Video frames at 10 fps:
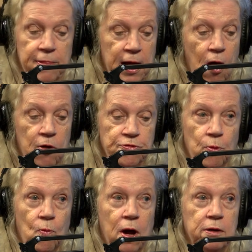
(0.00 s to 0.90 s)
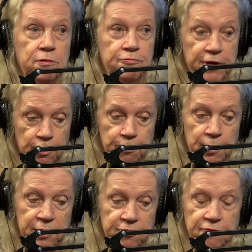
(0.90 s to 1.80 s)
They also want
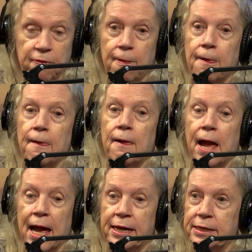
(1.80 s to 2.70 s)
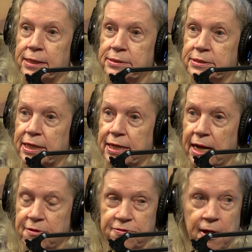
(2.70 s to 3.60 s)
fingerprints and a
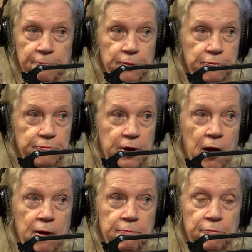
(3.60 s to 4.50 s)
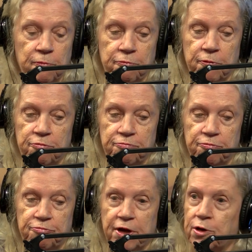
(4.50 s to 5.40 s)
DNA sample, um,
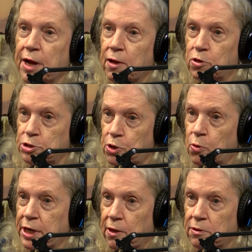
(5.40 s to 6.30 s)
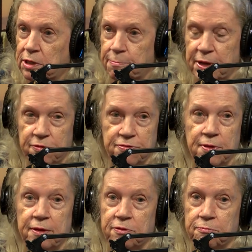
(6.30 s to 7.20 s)
fingernail or toenail
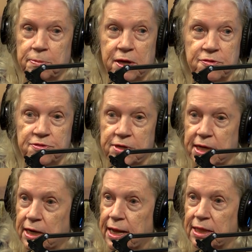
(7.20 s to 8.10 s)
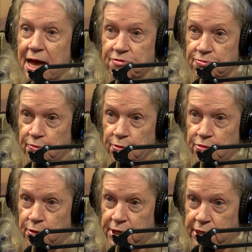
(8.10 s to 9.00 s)
clippings, that because the DNA lasts for
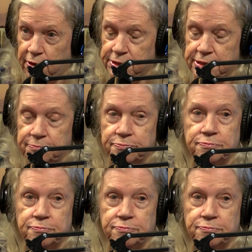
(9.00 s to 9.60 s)
30 years.